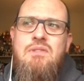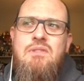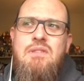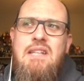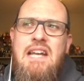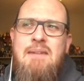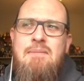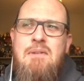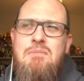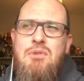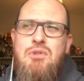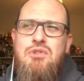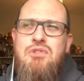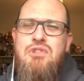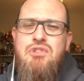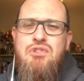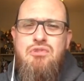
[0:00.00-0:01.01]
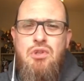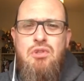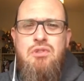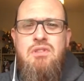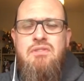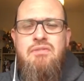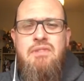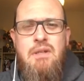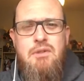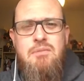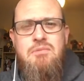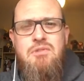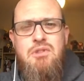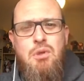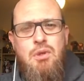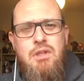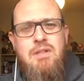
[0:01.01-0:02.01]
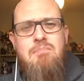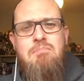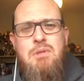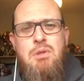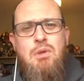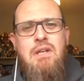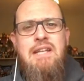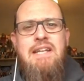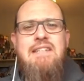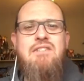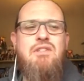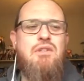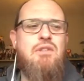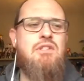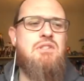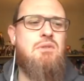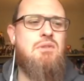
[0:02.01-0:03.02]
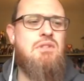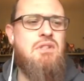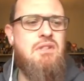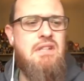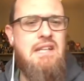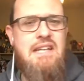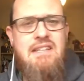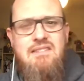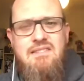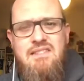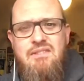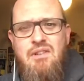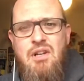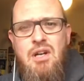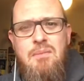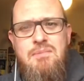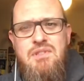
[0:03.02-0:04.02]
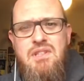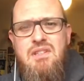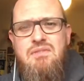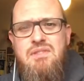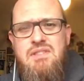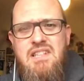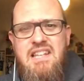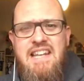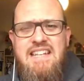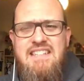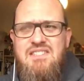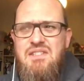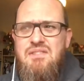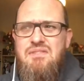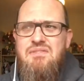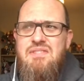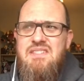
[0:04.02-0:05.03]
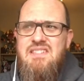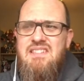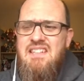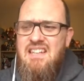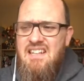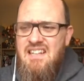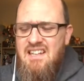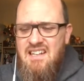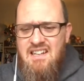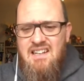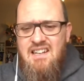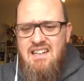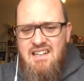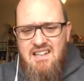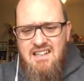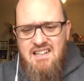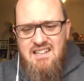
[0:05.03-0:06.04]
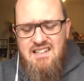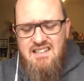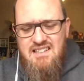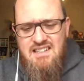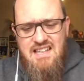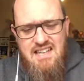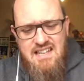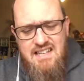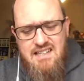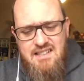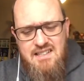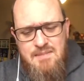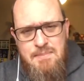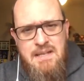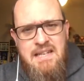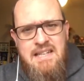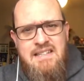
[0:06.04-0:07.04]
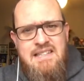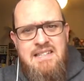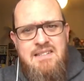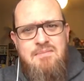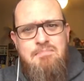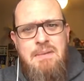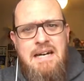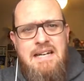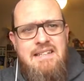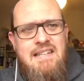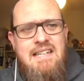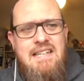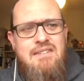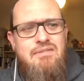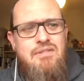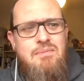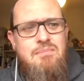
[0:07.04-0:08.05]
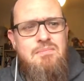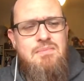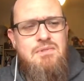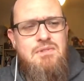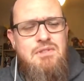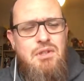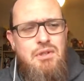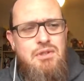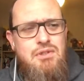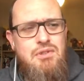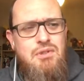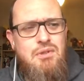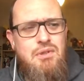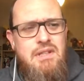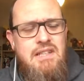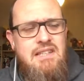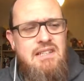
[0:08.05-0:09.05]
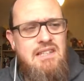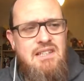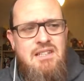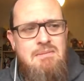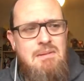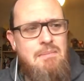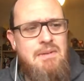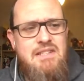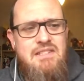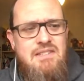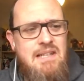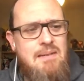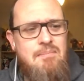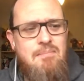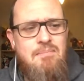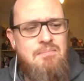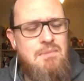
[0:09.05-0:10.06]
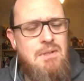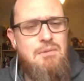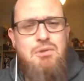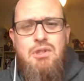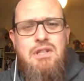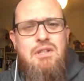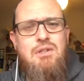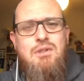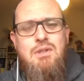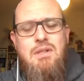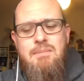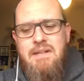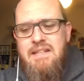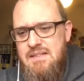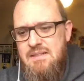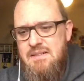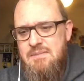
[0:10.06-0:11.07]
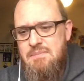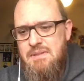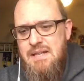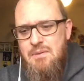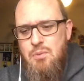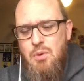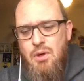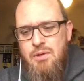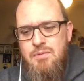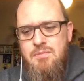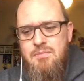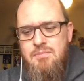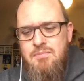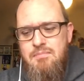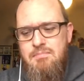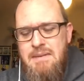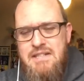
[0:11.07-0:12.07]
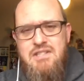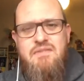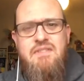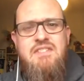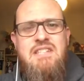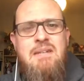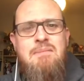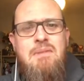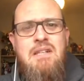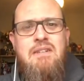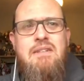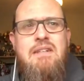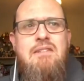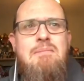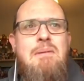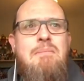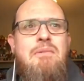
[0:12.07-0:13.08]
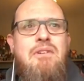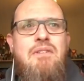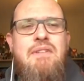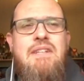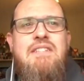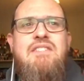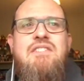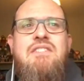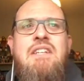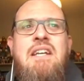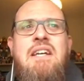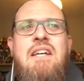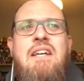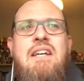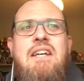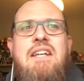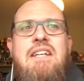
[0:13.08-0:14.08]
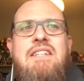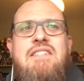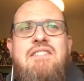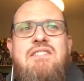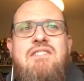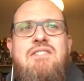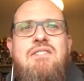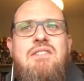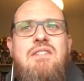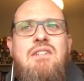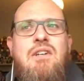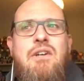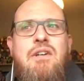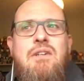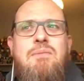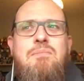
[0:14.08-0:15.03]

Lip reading: at my most destructive. I would totally mutilate toys. I would cut their arms off and the legs off, and yeah, a bit like that bad lad from Toy Story. I can't remember his name, but I'm sure you know who I mean. But yeah, one massive example I remember of this is on a